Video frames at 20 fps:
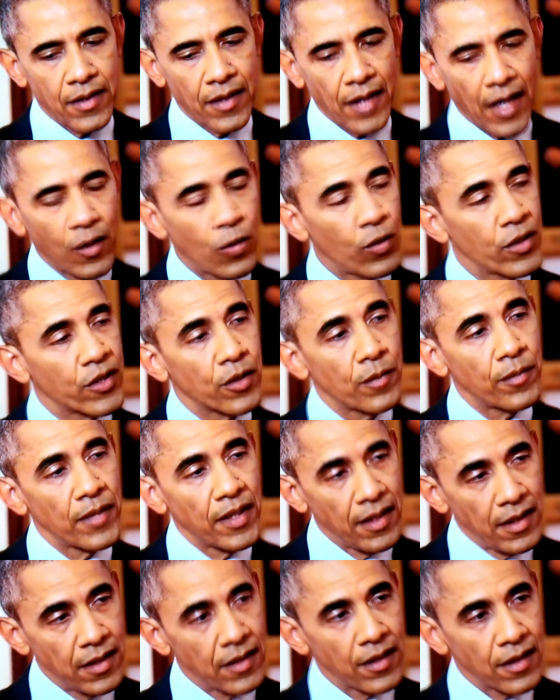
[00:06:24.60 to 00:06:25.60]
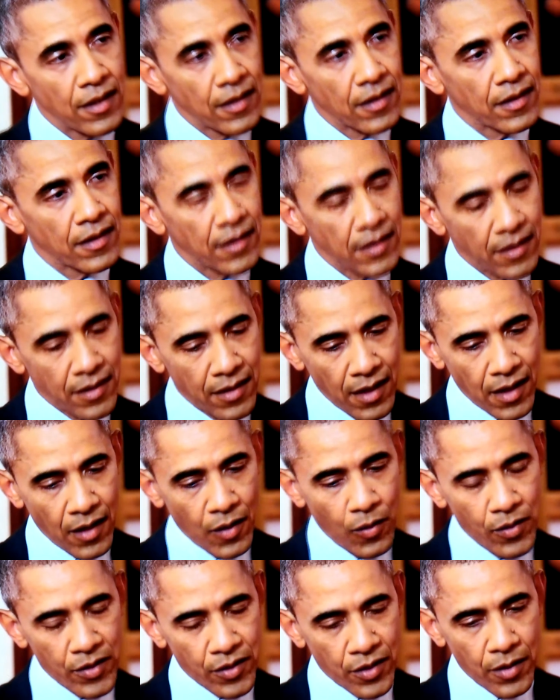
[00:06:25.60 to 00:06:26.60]
It's not always going to be easy.
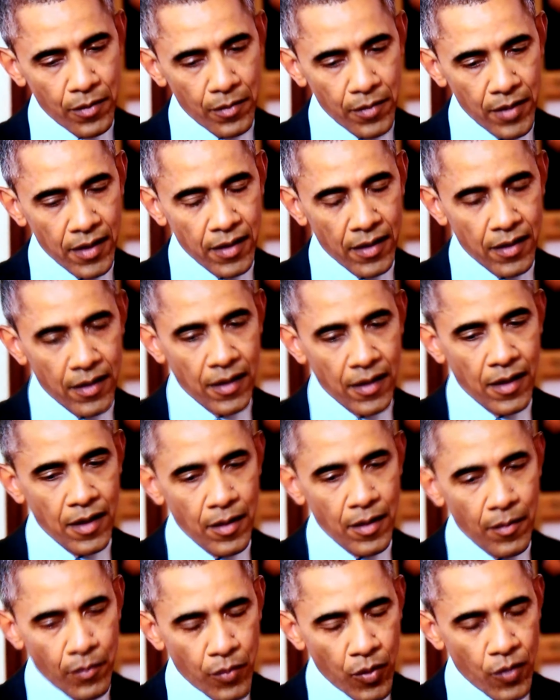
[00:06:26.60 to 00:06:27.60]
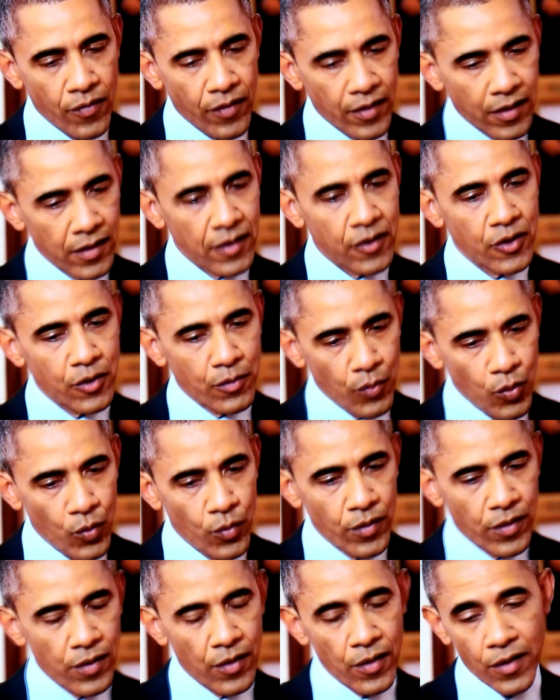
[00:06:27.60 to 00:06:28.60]
It's not always going to be perfectly
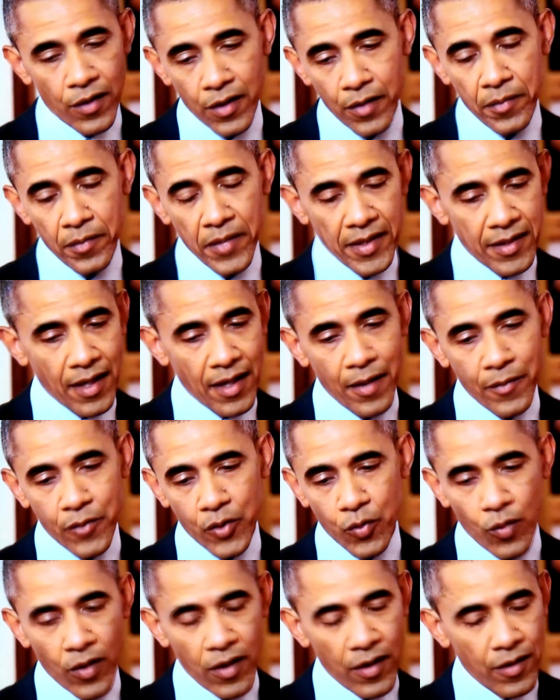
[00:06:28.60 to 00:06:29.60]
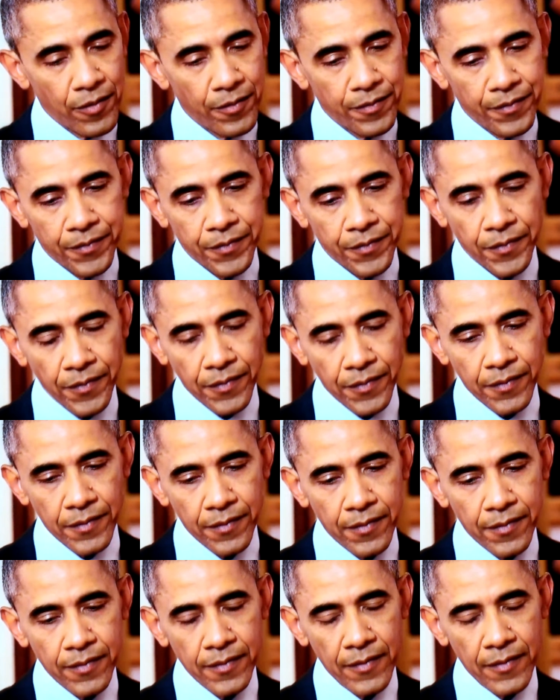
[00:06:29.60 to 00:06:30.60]
smooth. There are going to be times where,
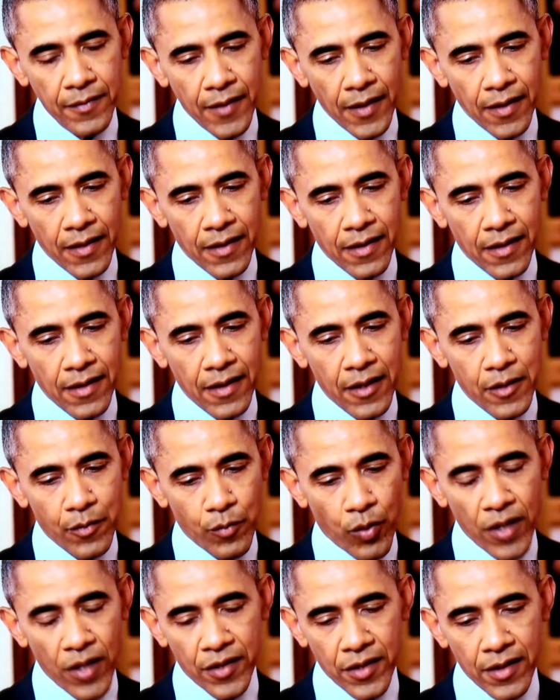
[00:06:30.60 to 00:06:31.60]
as